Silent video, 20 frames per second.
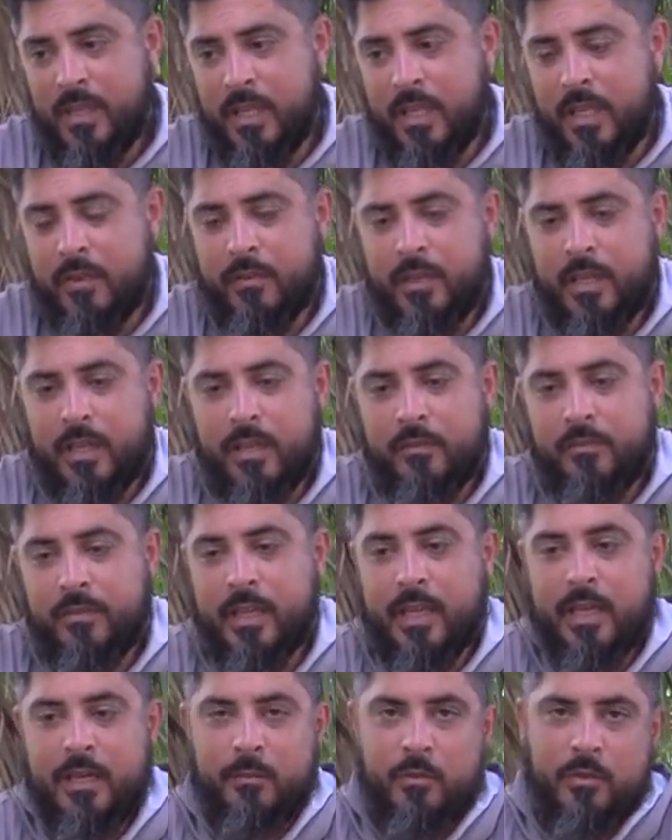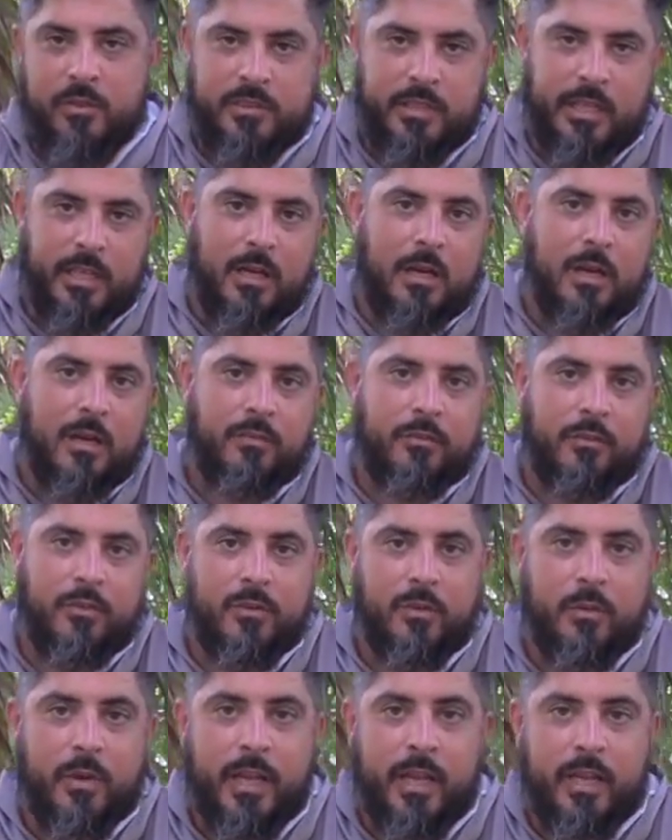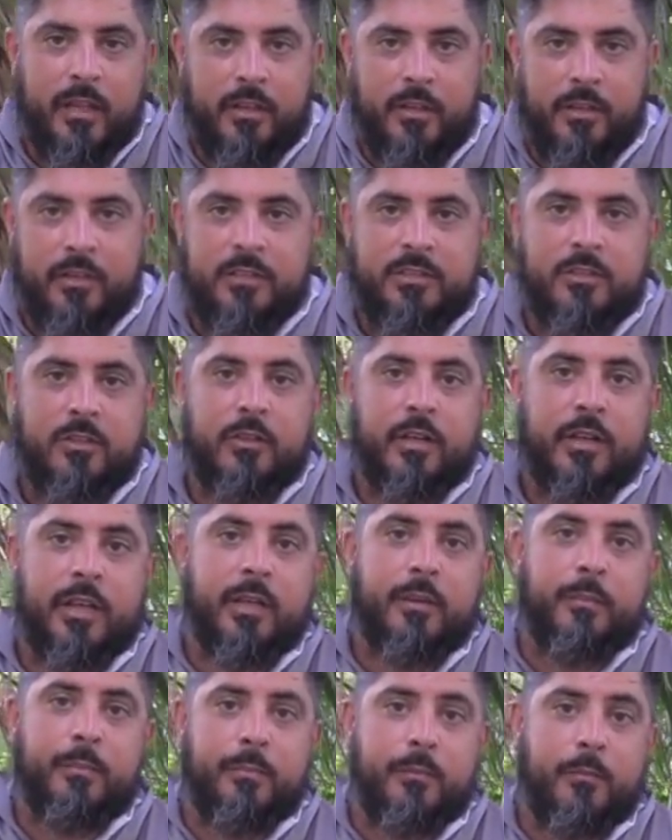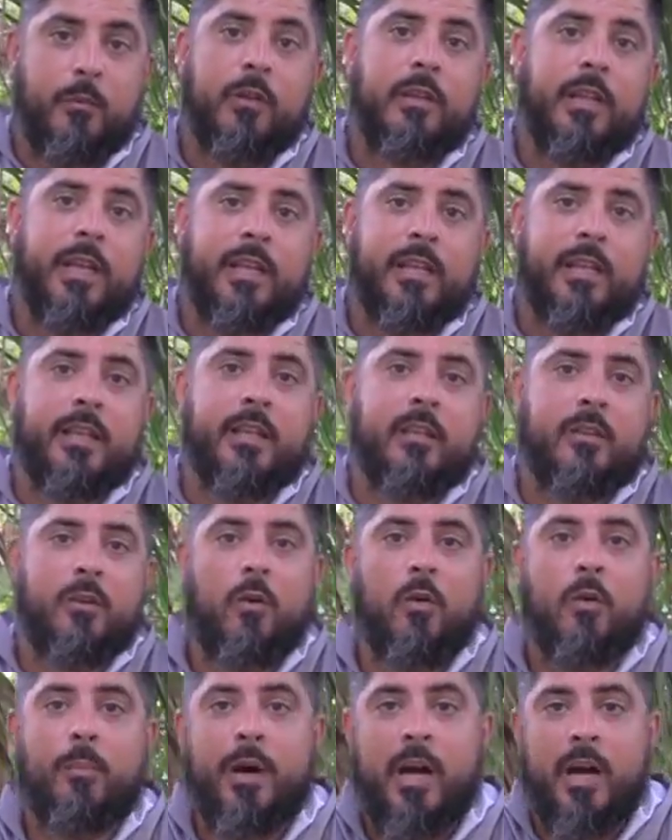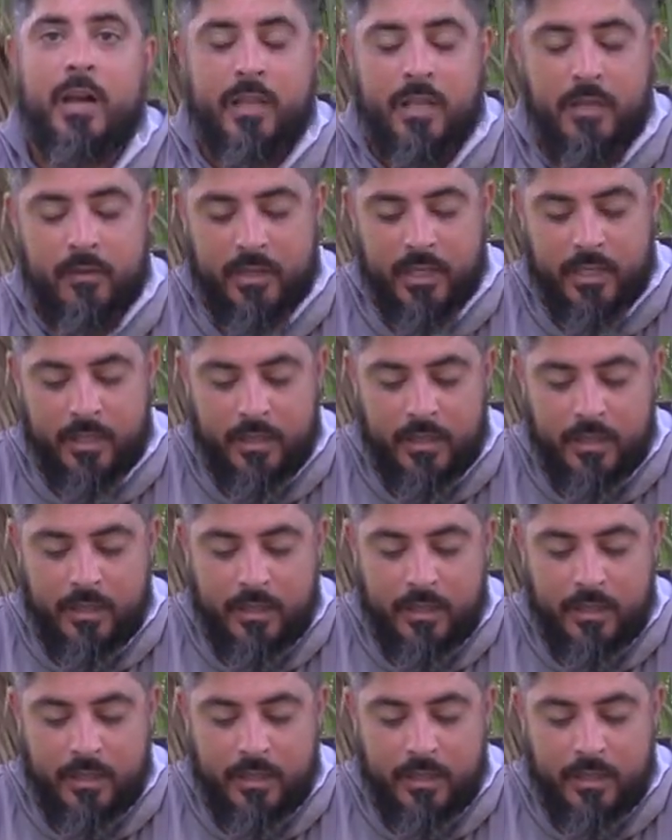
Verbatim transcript: even if the animal's like off to the right, you're still going to more likely get the whole body of it.